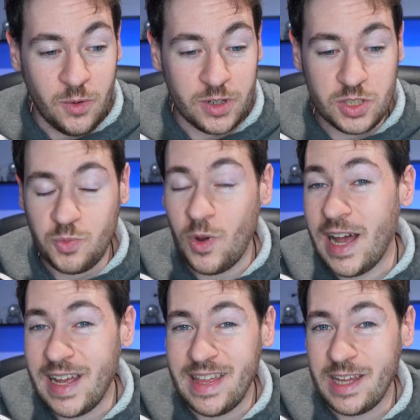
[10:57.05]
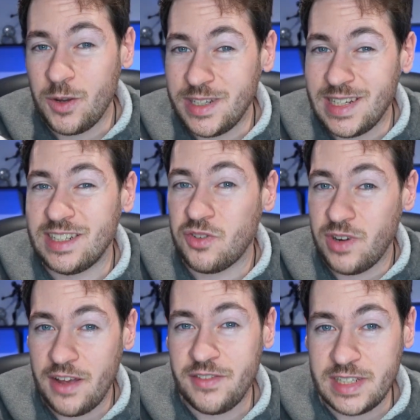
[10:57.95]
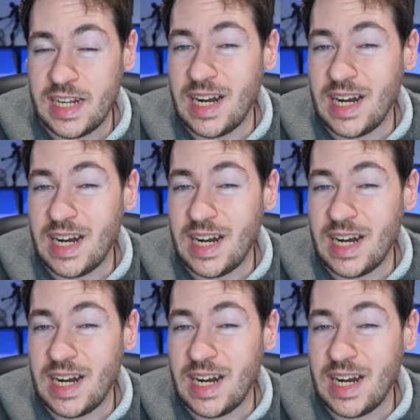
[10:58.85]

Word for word: which is why I think we tend to gravitate